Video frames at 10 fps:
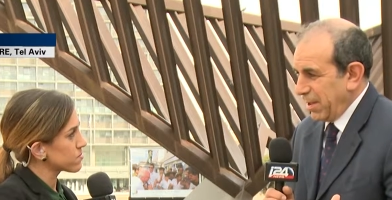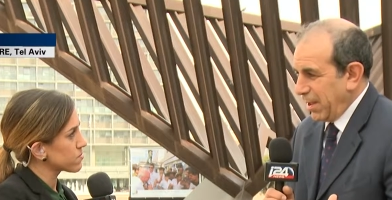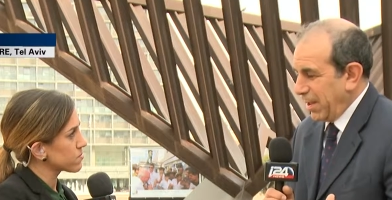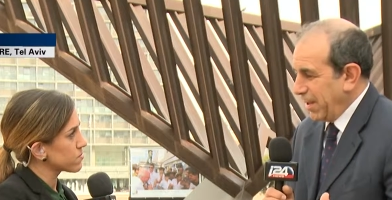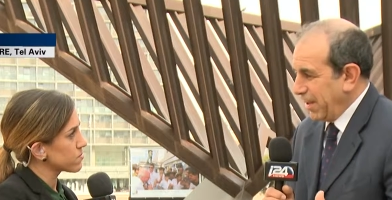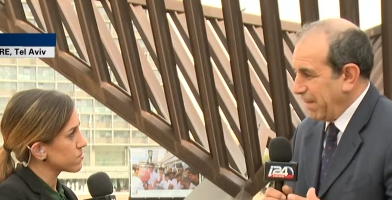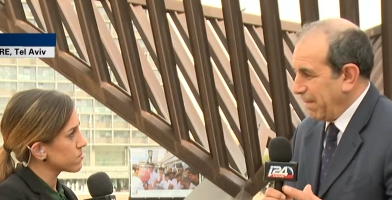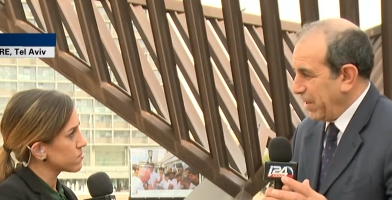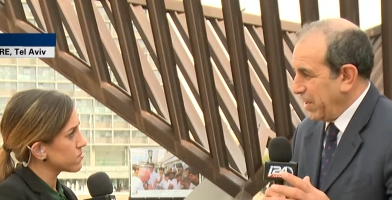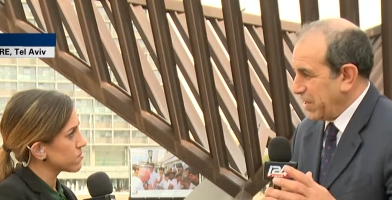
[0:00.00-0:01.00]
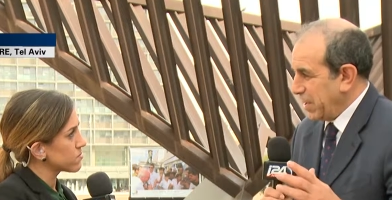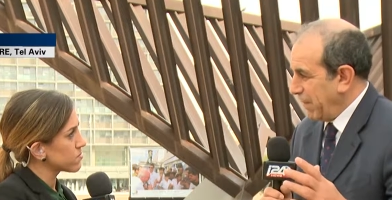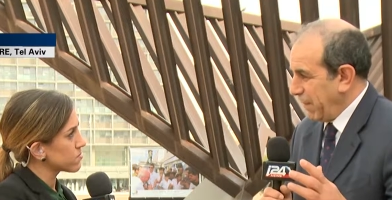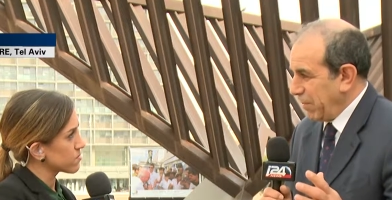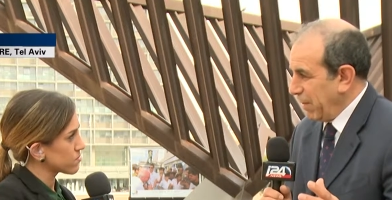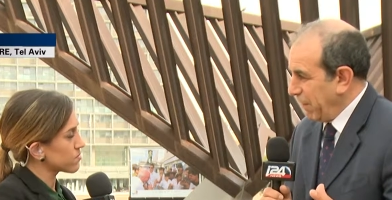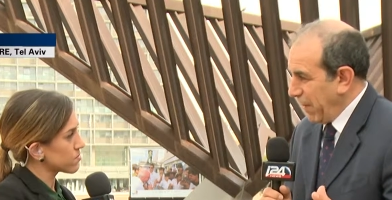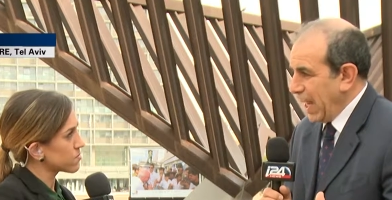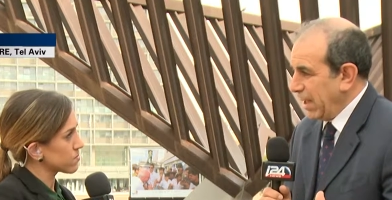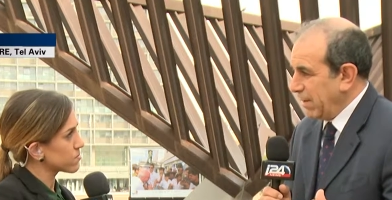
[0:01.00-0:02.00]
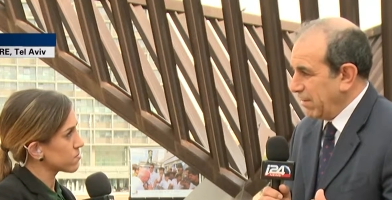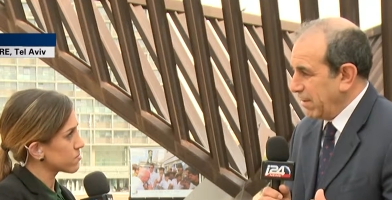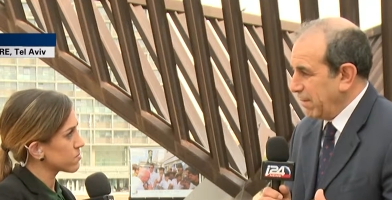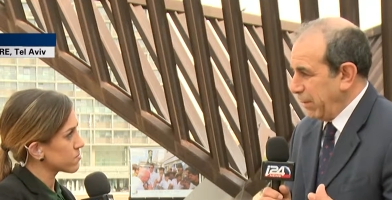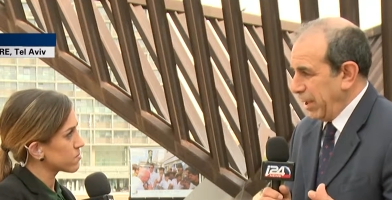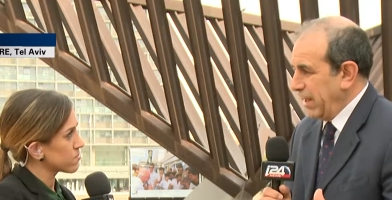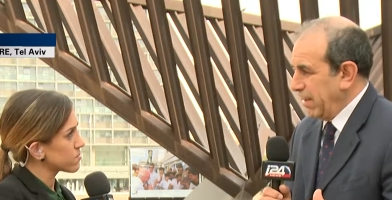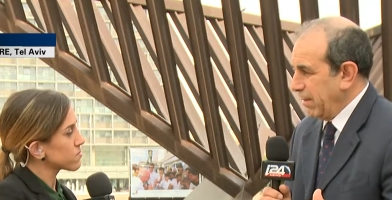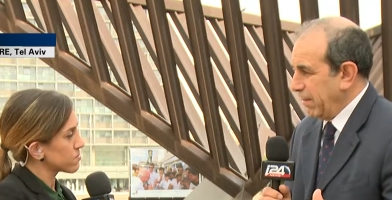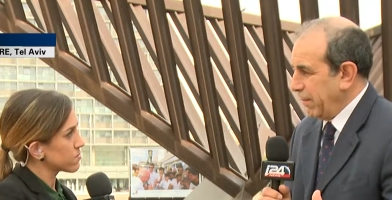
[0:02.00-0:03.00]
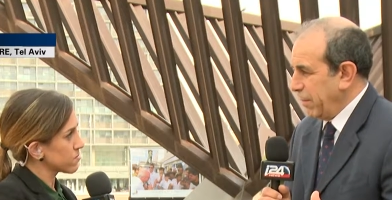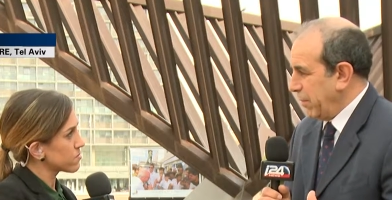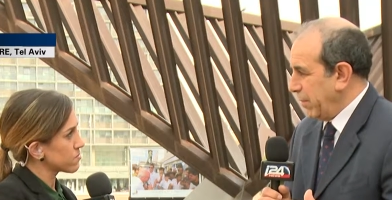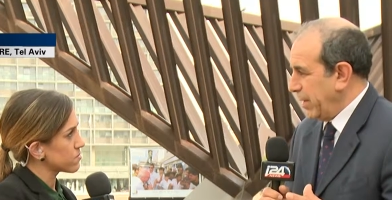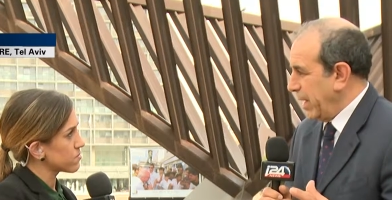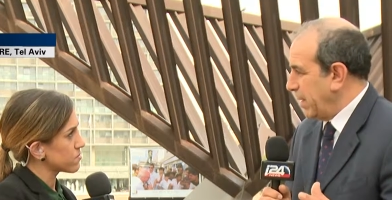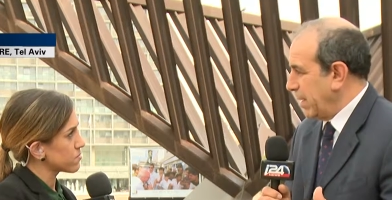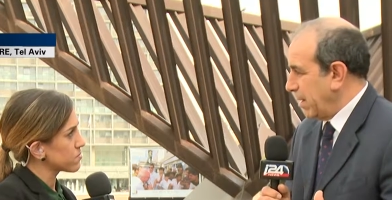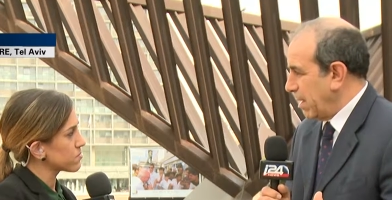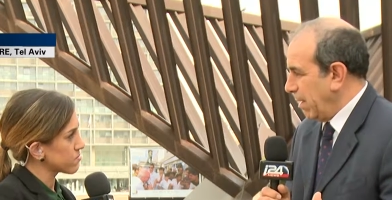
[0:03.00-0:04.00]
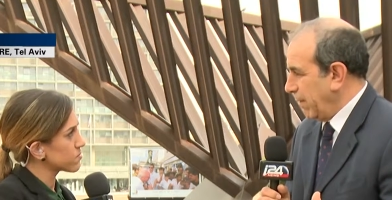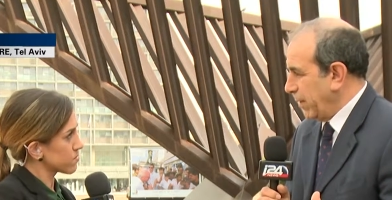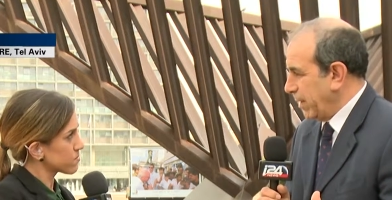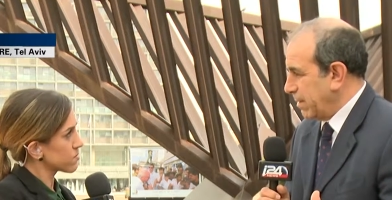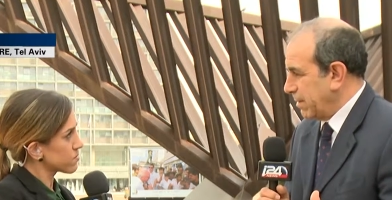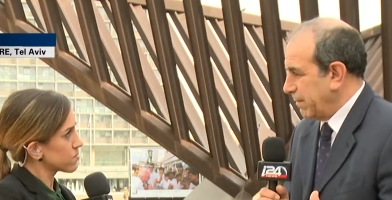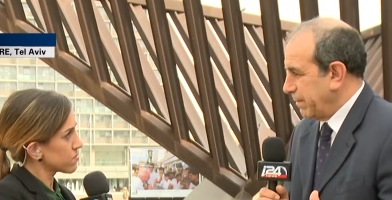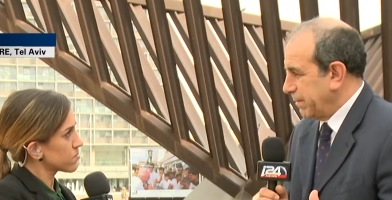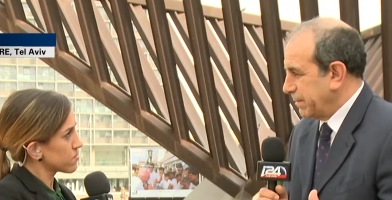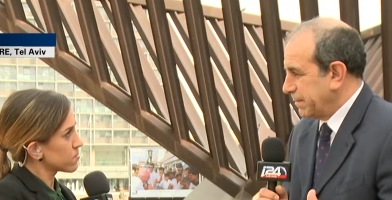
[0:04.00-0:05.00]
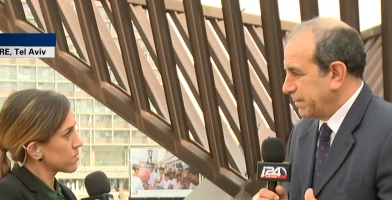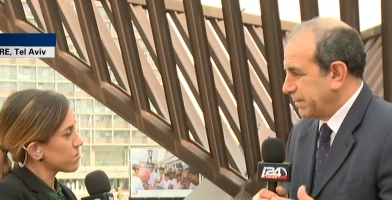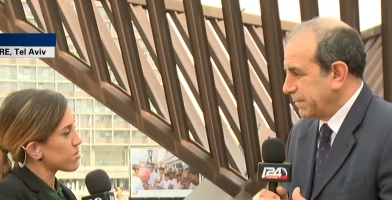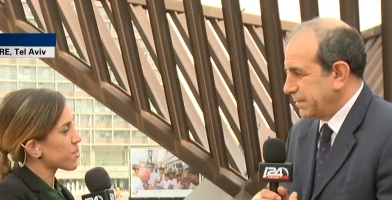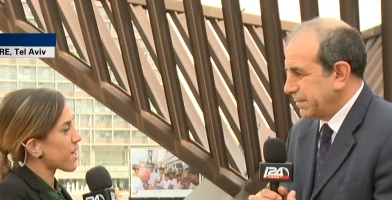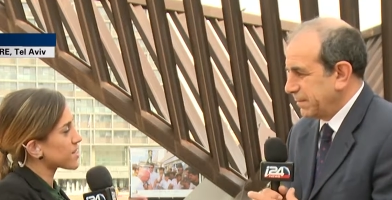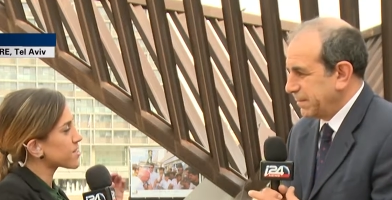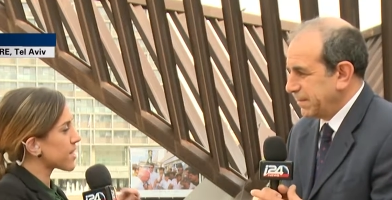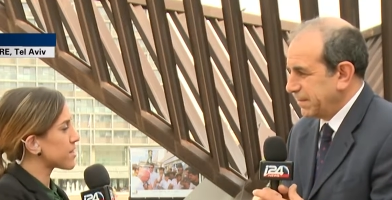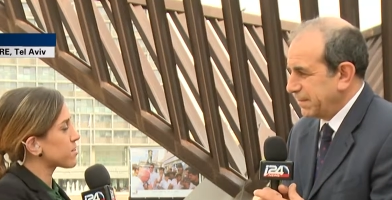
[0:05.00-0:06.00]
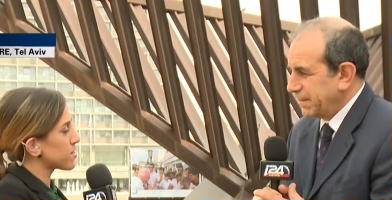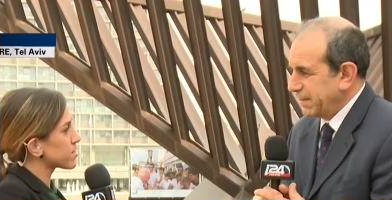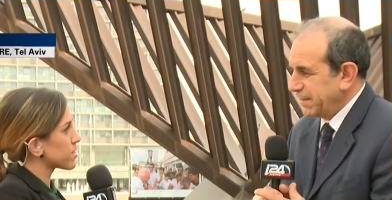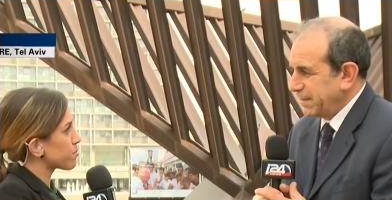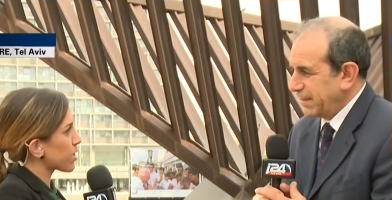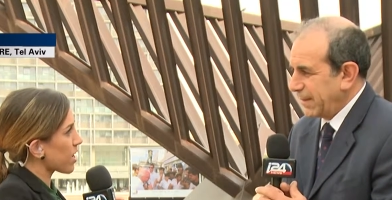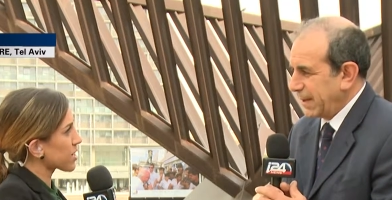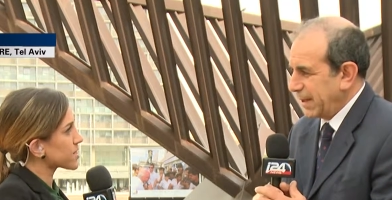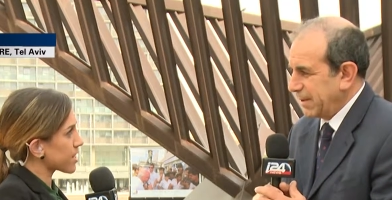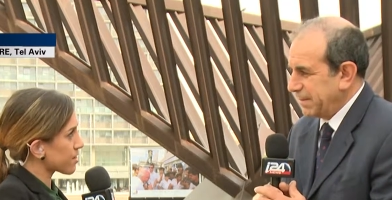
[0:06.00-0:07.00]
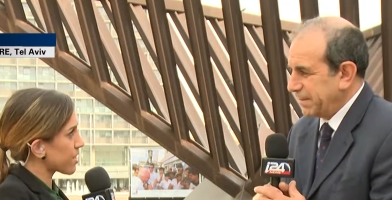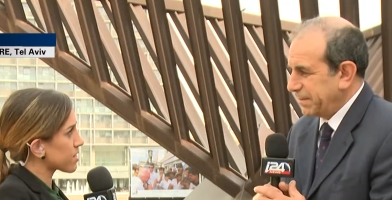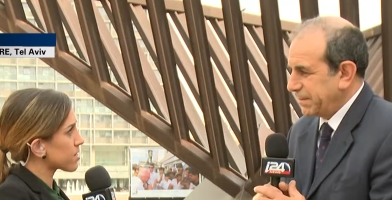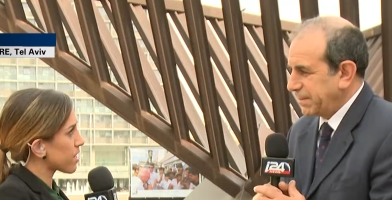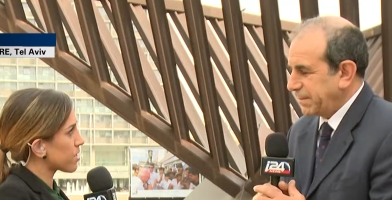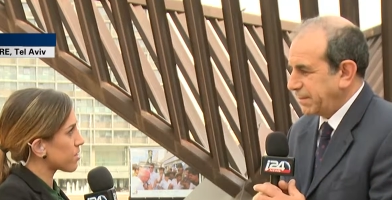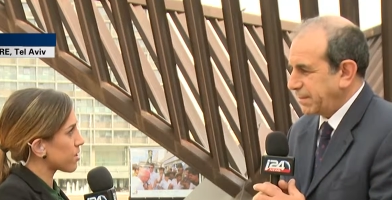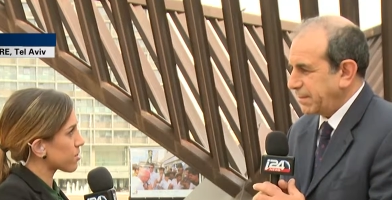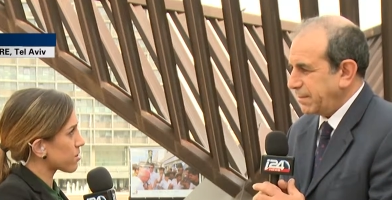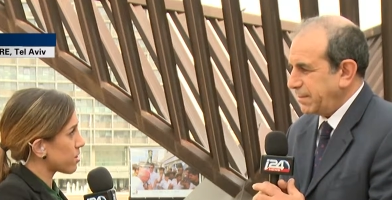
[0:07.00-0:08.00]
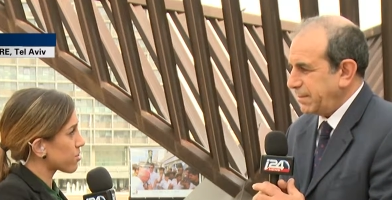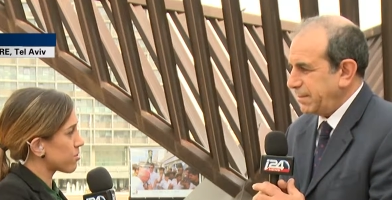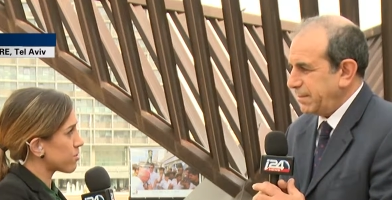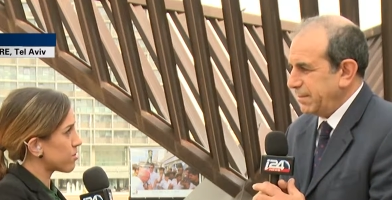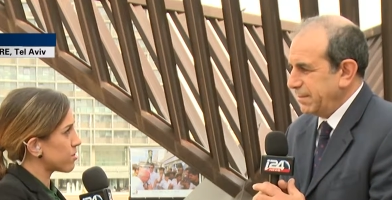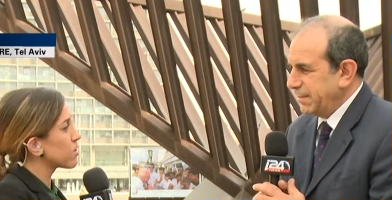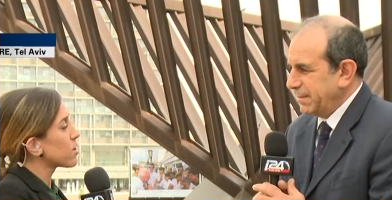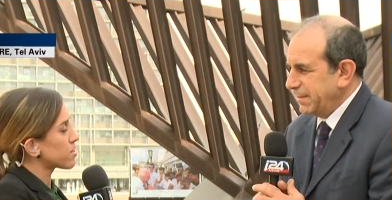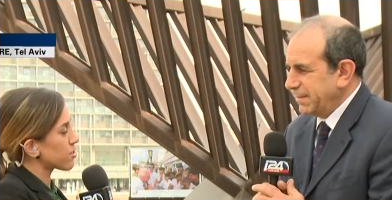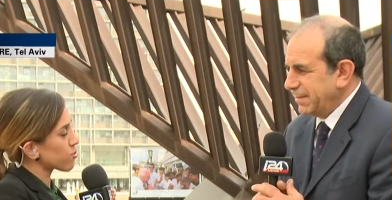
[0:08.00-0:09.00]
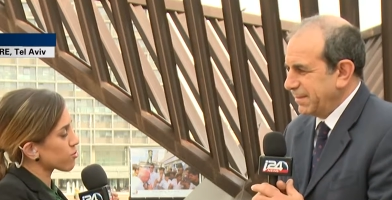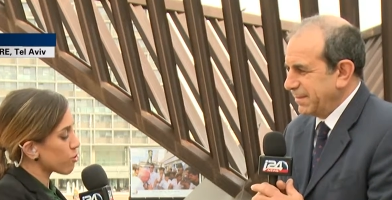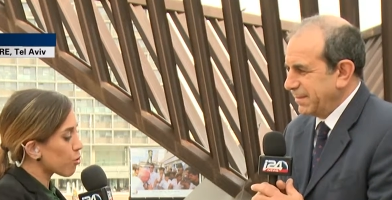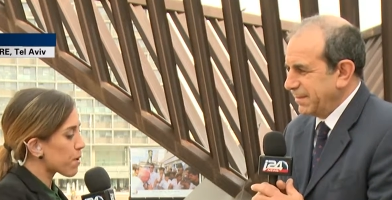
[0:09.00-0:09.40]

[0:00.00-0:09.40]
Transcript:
Speaker 1: um, is a very valid plan for ending the conflict.
Speaker 2: But that sentence that Barak said that day that uh, that there's no